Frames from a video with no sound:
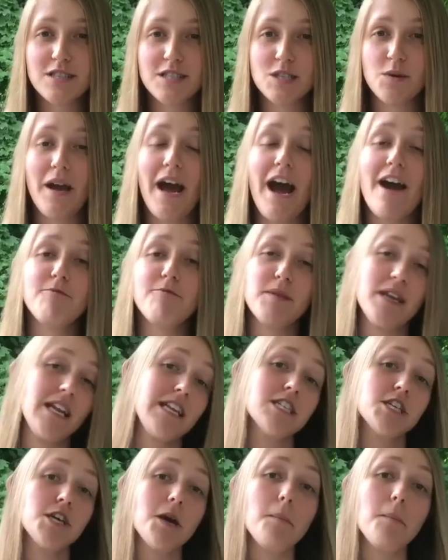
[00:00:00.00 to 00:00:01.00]
so we have money
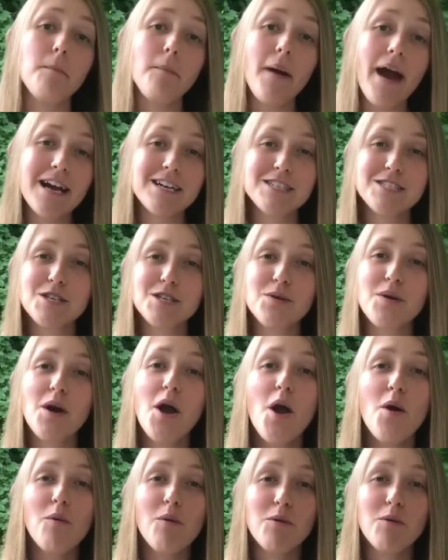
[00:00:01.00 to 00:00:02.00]
to go back to
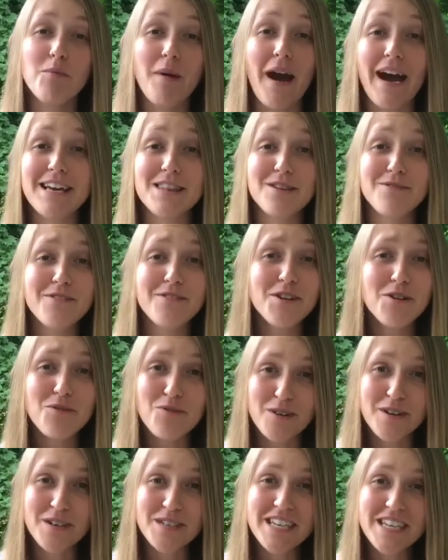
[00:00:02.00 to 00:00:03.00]
when we're back in the real
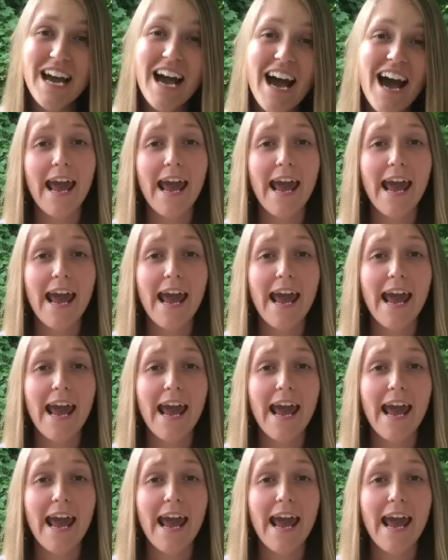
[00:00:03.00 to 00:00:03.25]
world.